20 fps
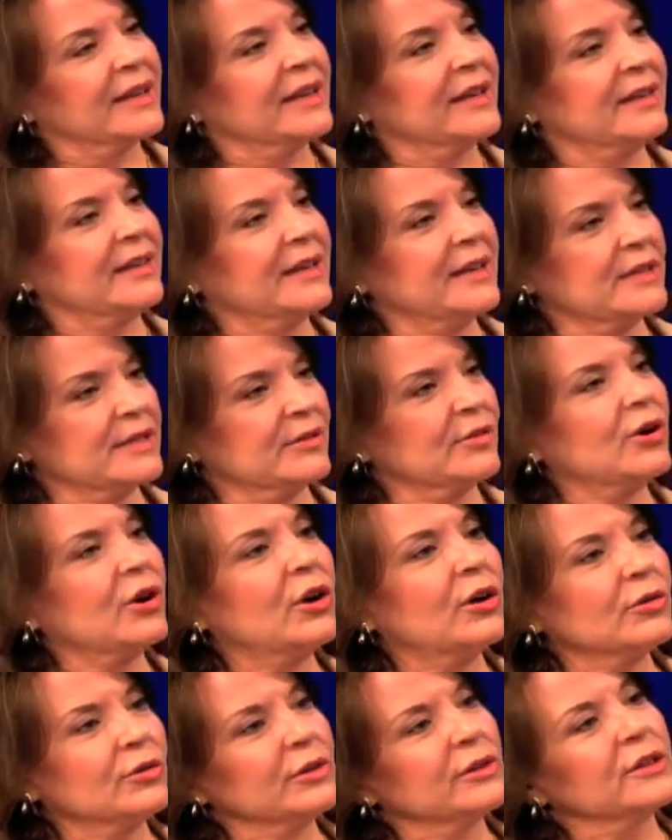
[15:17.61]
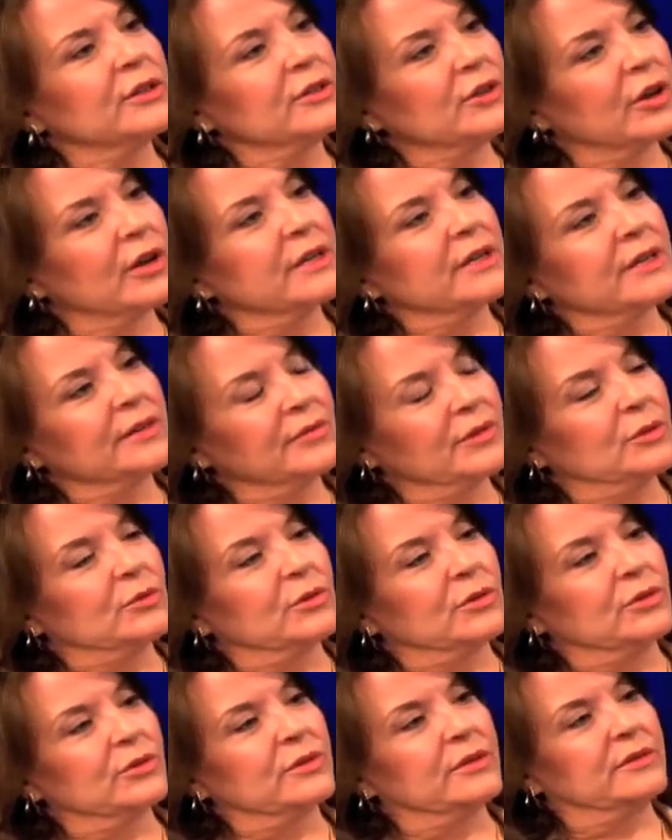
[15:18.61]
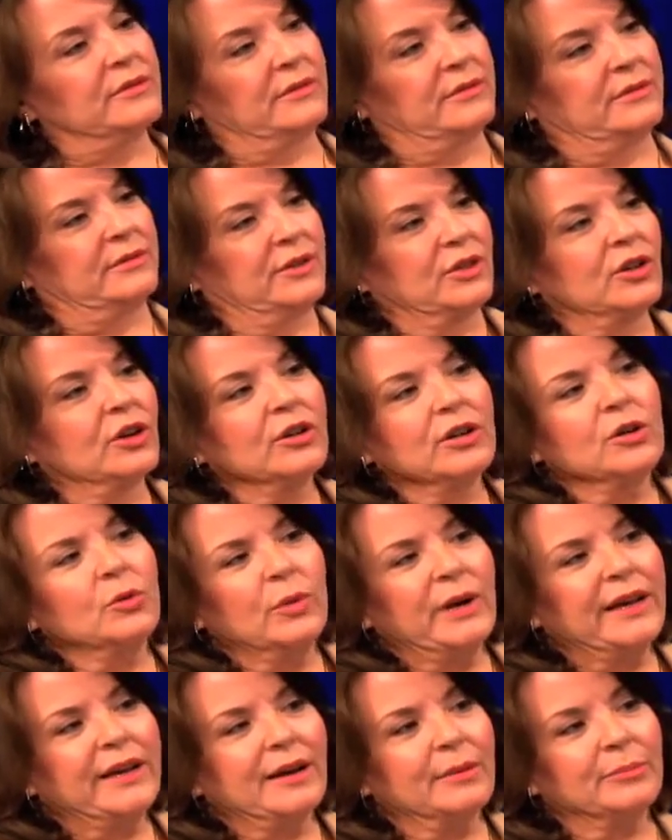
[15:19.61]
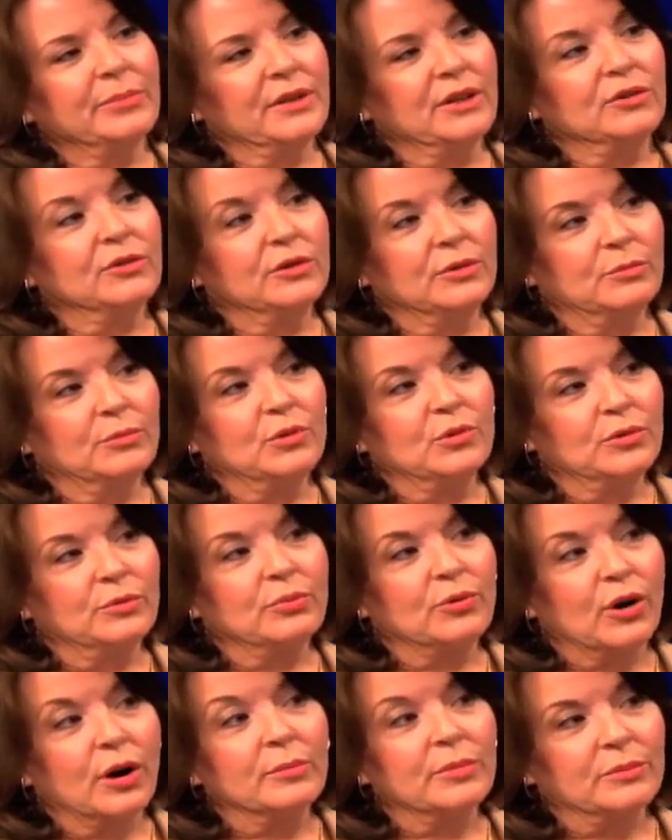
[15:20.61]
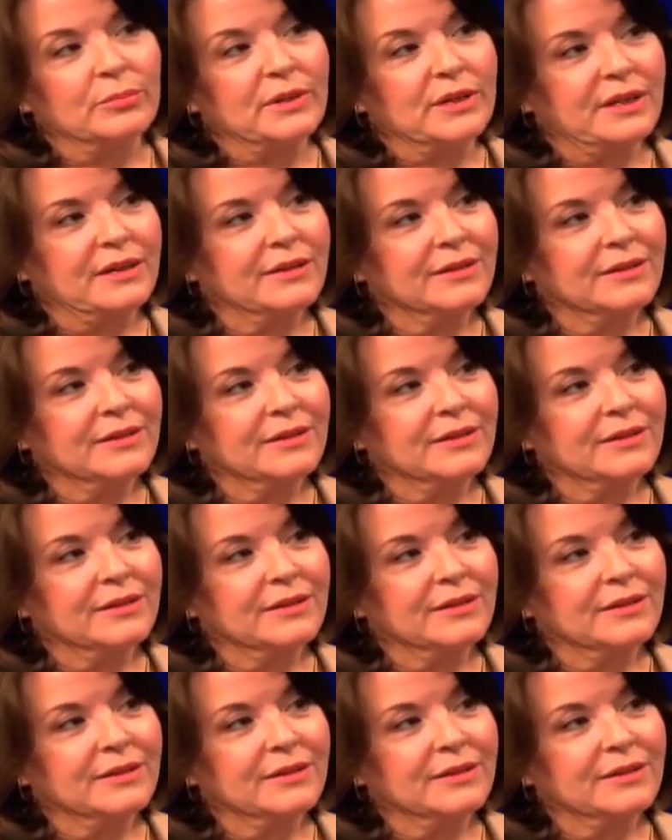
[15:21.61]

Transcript: these are all going to not give you a good, you're not going to wake up in a good mood probably.